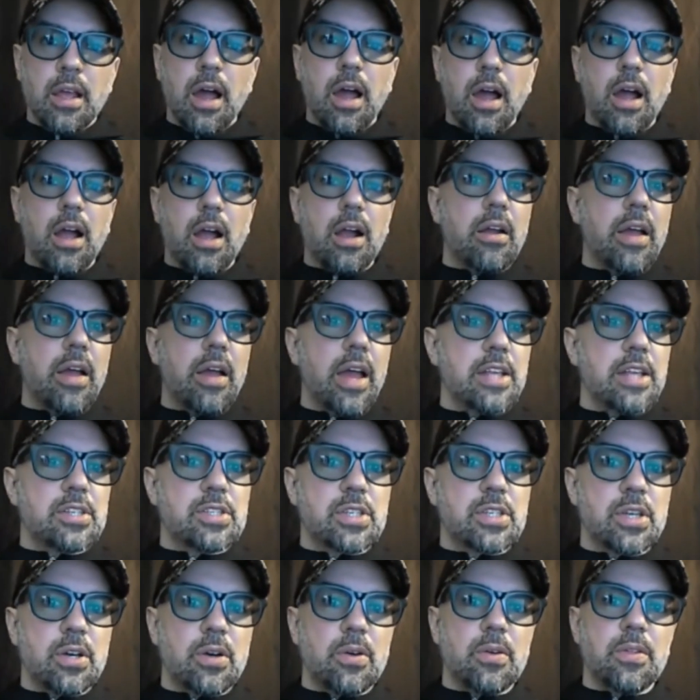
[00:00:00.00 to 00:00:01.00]
All right,
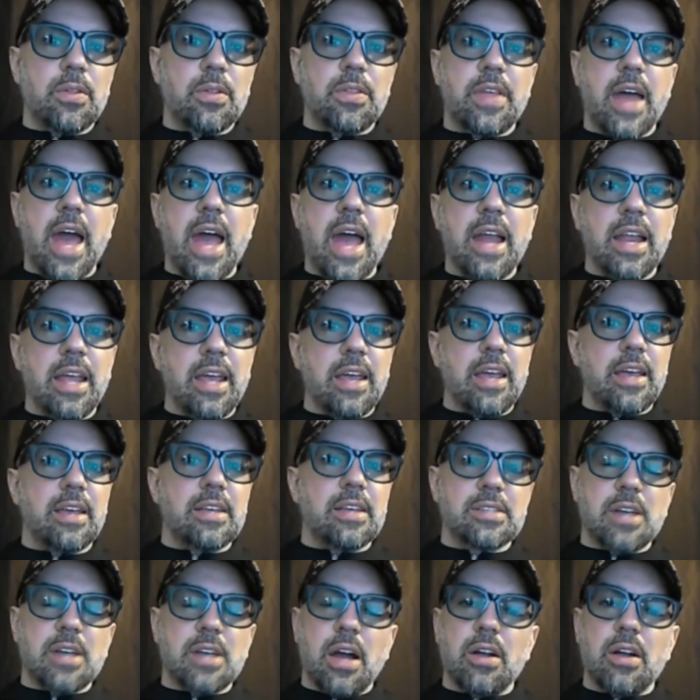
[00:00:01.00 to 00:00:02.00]
so that
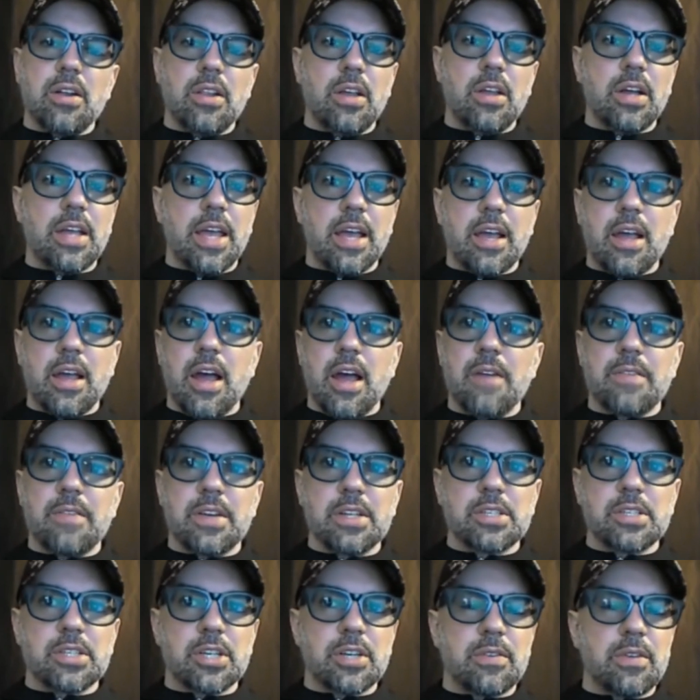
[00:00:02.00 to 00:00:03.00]
is our look at
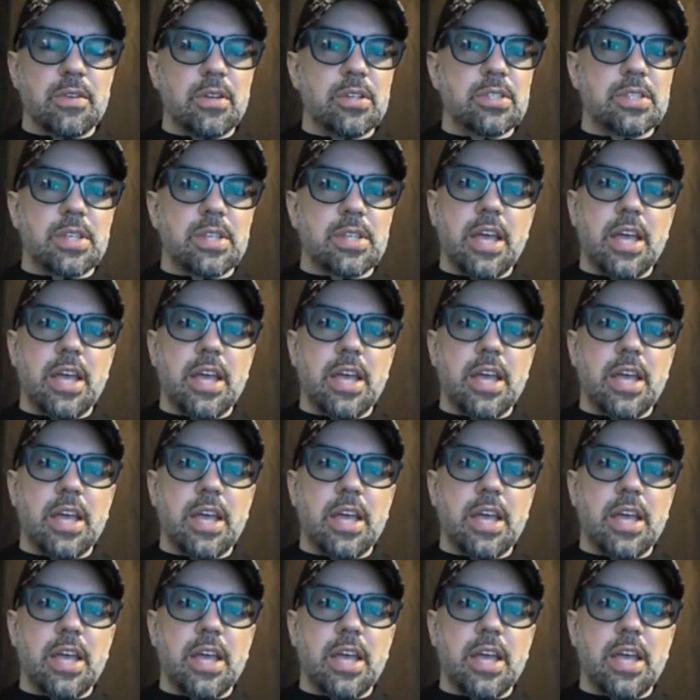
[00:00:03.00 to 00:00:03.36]
confidence intervals.